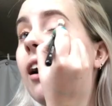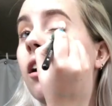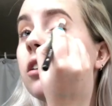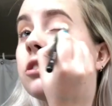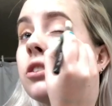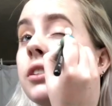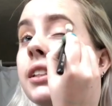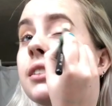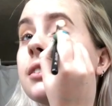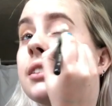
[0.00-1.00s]
I also
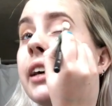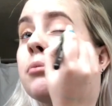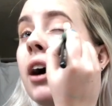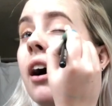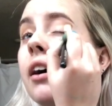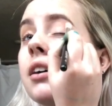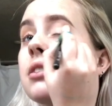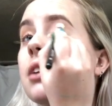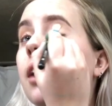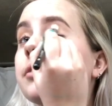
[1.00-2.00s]
didn't set my
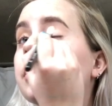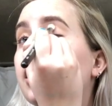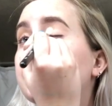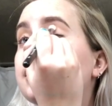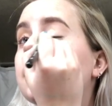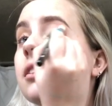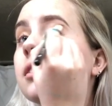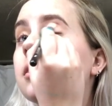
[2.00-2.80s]
eyes after I did the